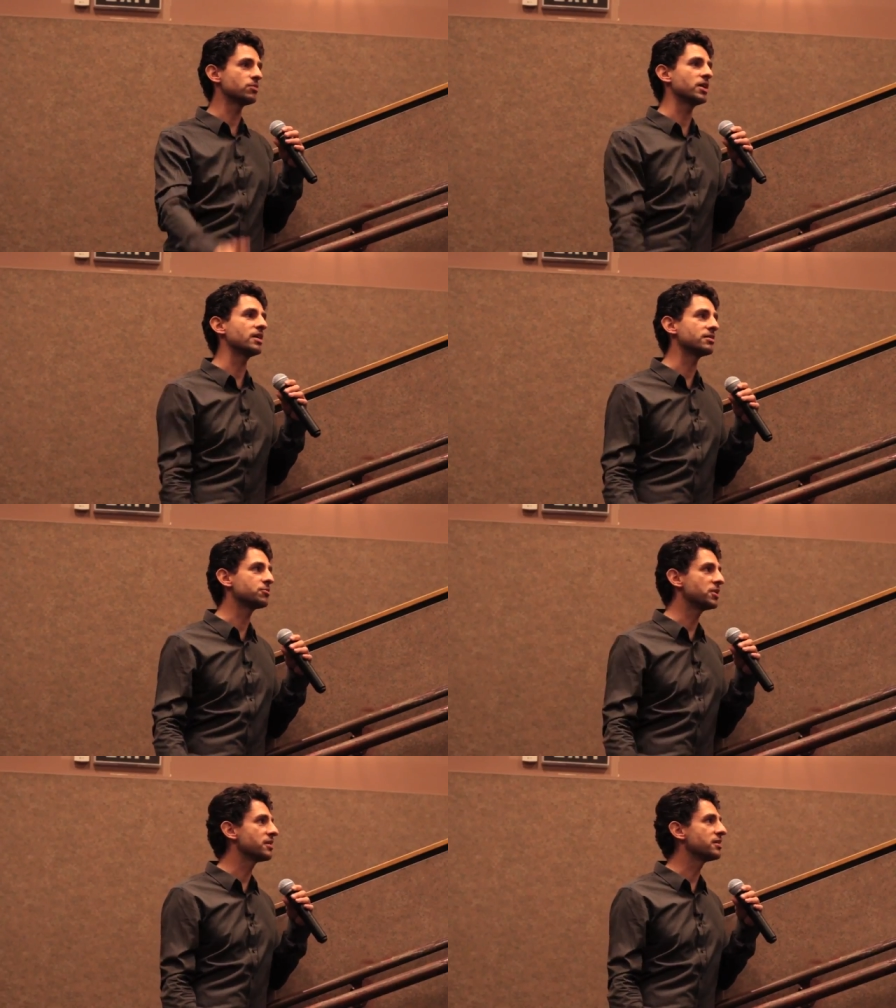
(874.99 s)
we
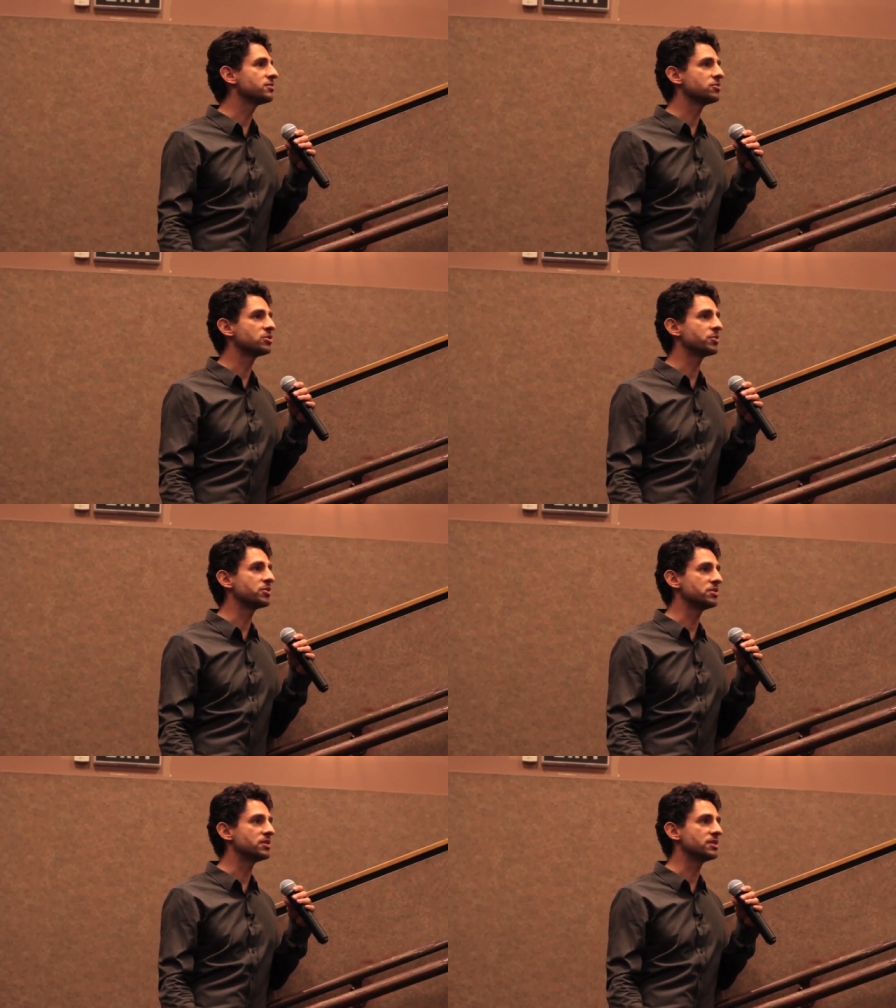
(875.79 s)
are there to
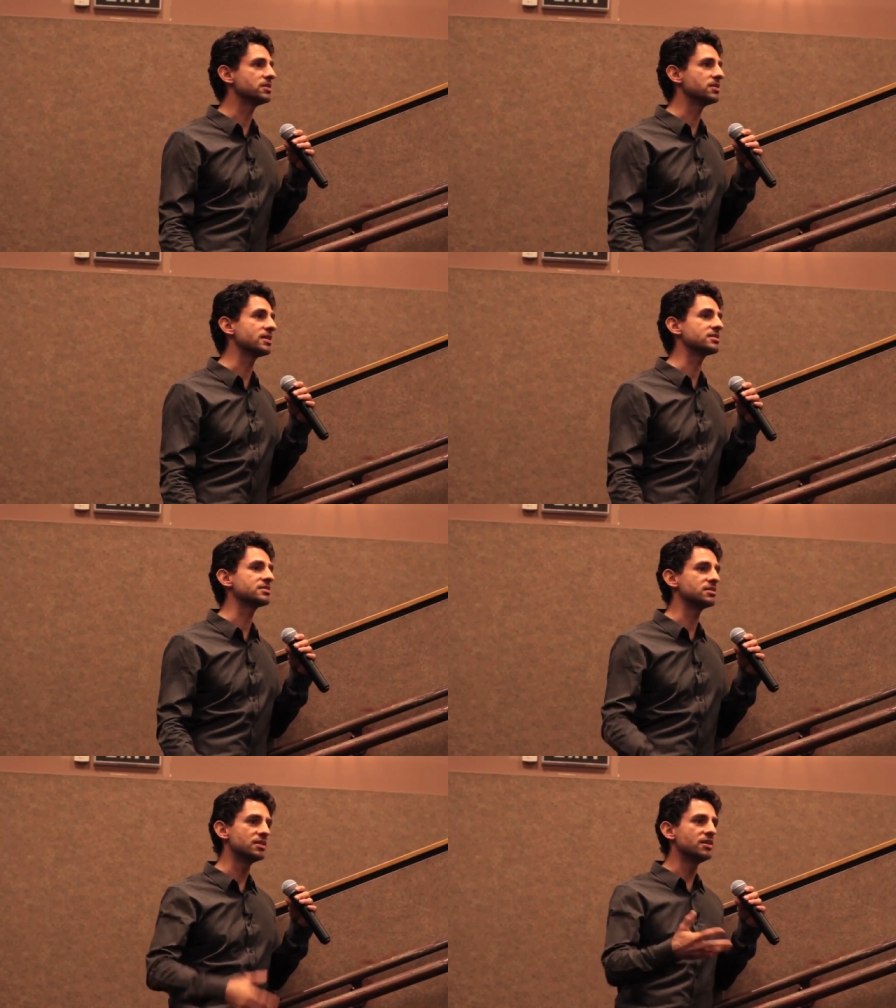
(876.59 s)
support you, and
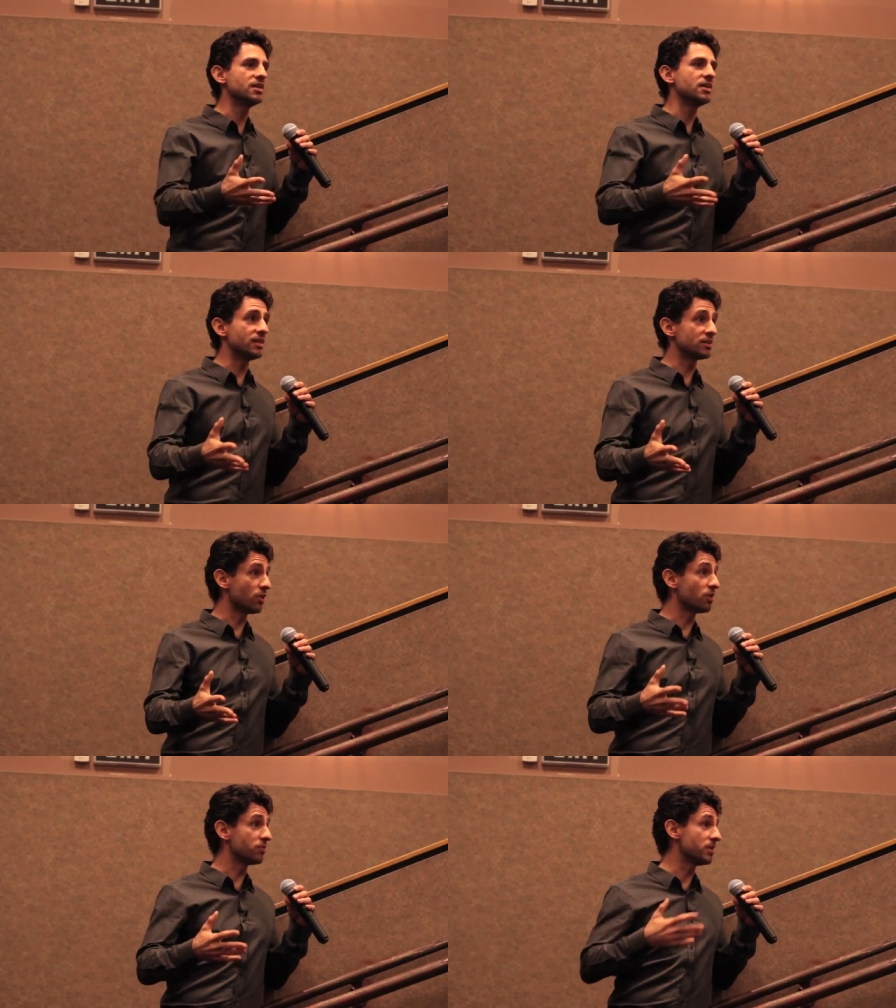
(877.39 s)
that's
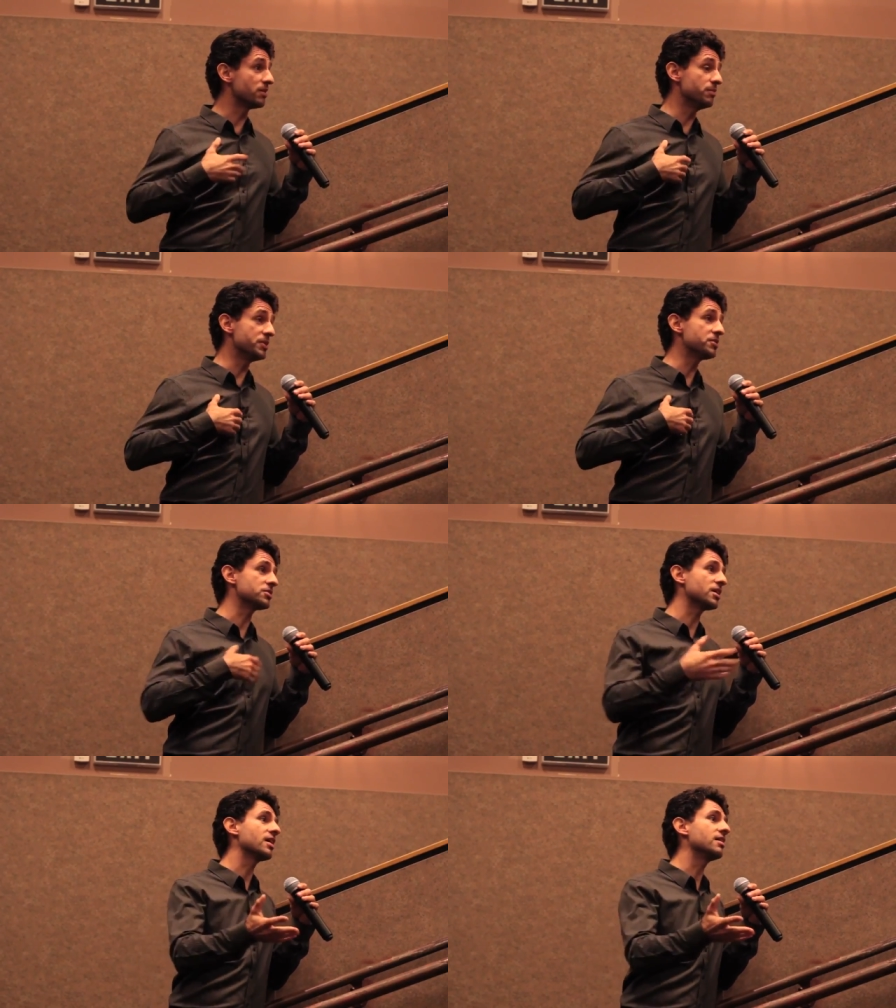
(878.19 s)
one of the
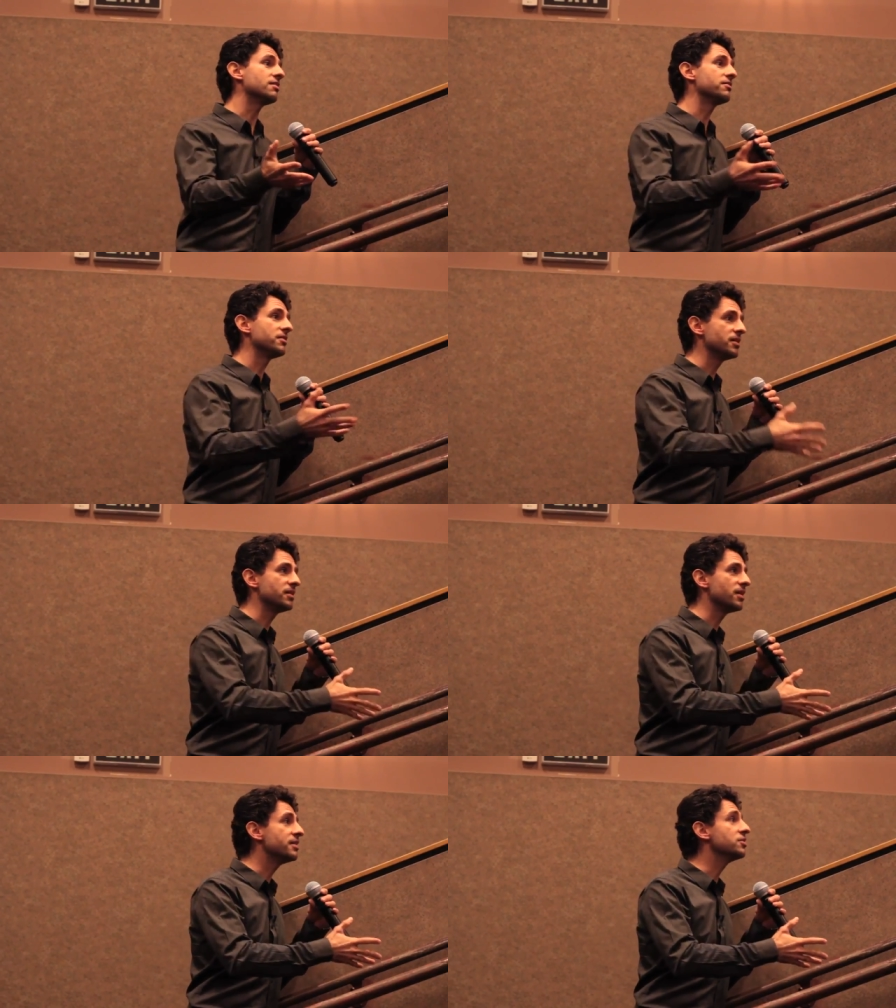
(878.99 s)
missions I have
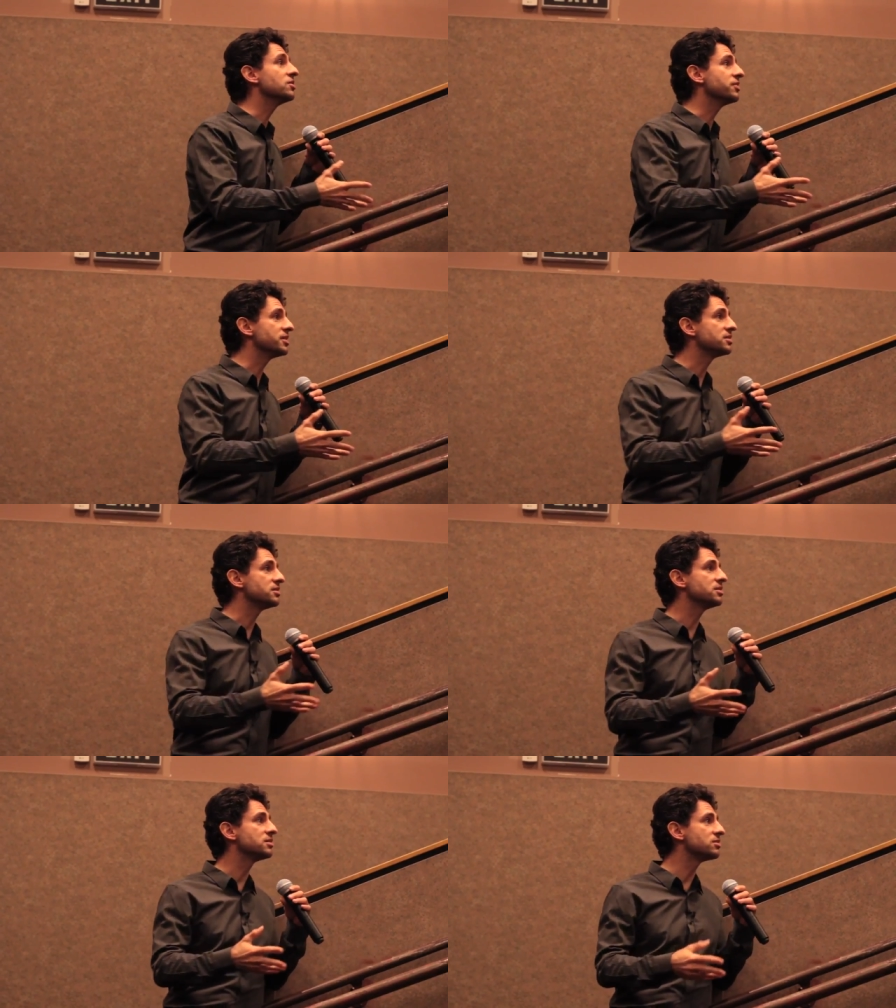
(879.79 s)
at the
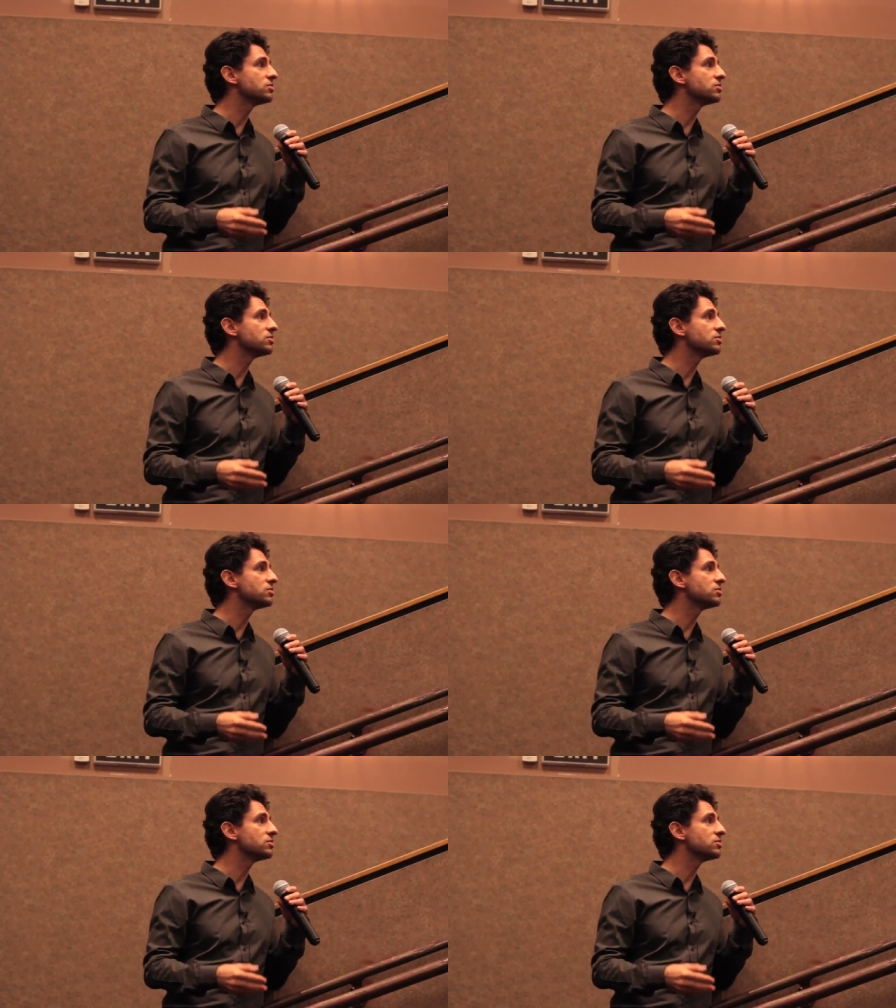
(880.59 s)
university.